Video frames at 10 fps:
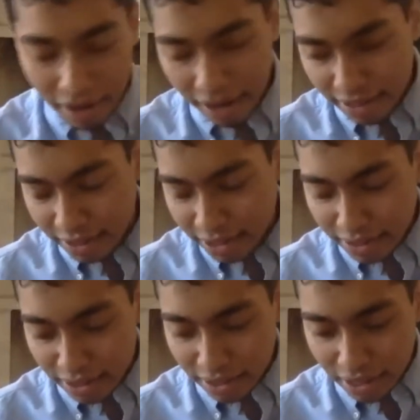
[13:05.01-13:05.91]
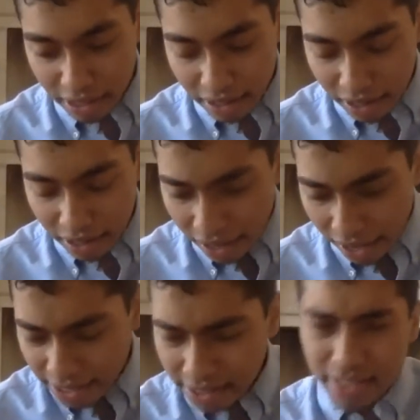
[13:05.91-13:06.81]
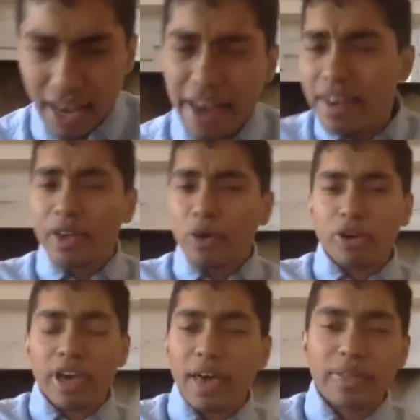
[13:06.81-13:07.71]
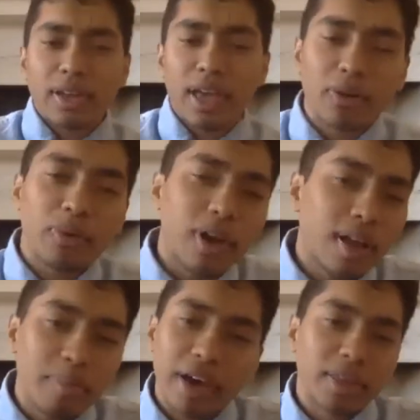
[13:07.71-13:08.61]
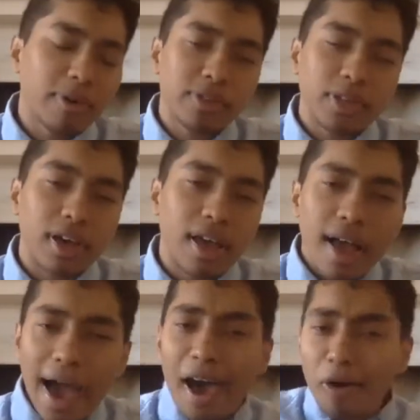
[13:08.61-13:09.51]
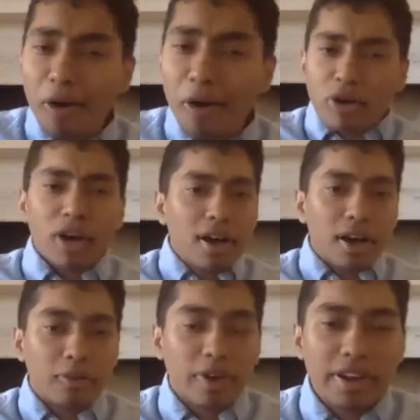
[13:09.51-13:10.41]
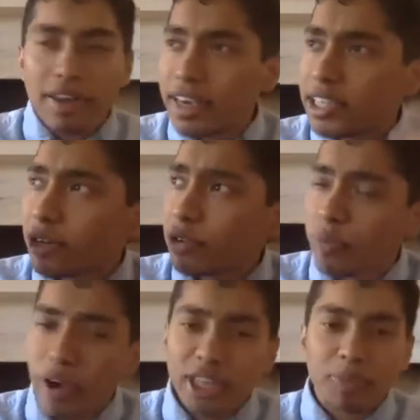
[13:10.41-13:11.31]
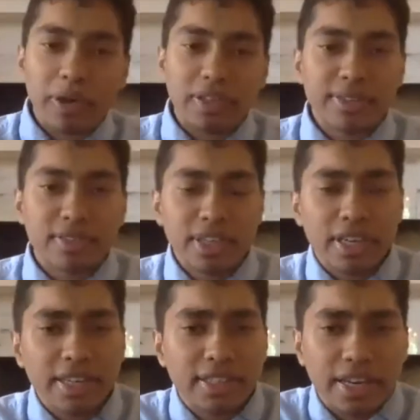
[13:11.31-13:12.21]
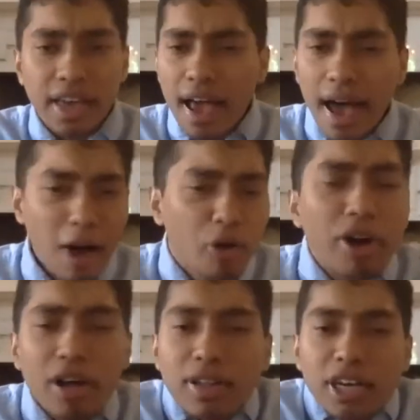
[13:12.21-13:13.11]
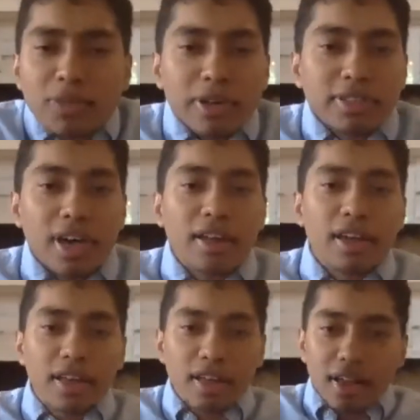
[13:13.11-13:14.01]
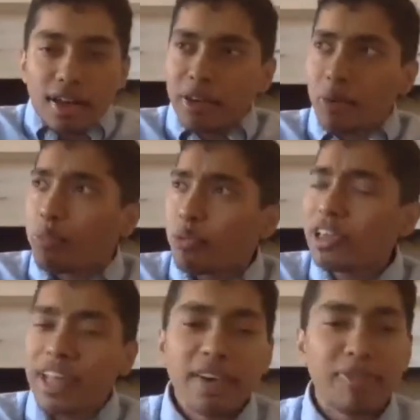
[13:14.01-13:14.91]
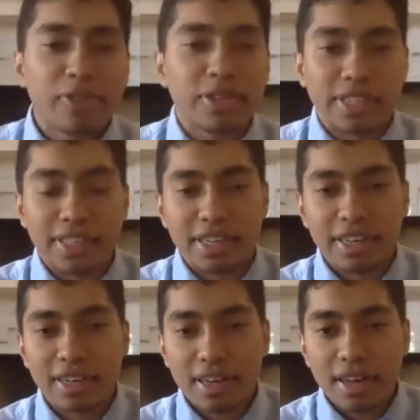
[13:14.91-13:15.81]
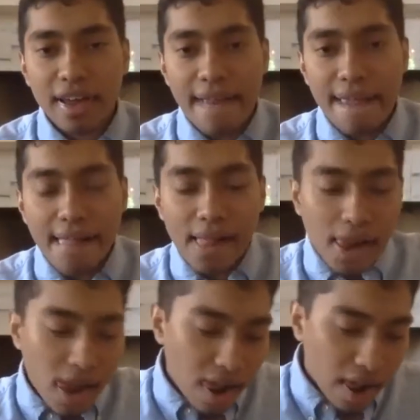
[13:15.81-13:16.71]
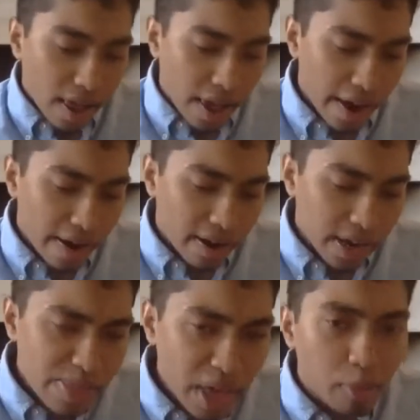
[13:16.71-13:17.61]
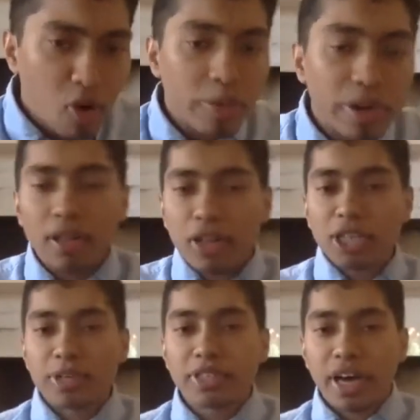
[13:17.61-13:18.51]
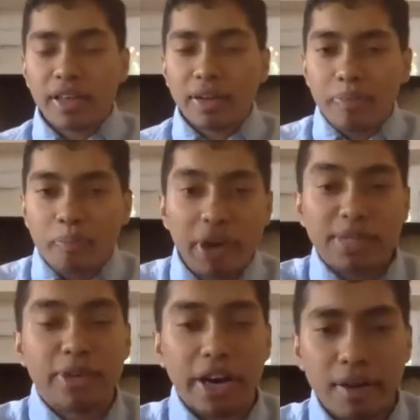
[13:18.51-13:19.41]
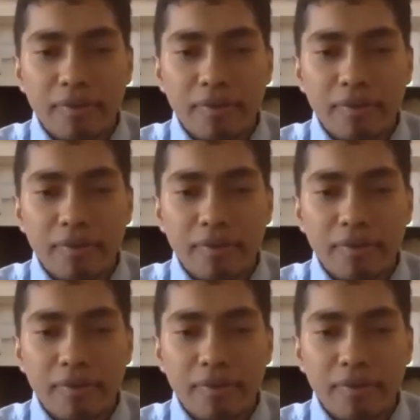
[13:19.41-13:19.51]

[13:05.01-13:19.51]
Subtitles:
And he sees the city and he says, "Anna yuhyi hadhihi Allahu ba'da mawtiha." How could Allah, right? He's so depressed by the state of the city. He's like, how could Allah subhanahu wa ta'ala, bring life to the city? And in that moment, Allah subhanahu wa ta'ala makes him die.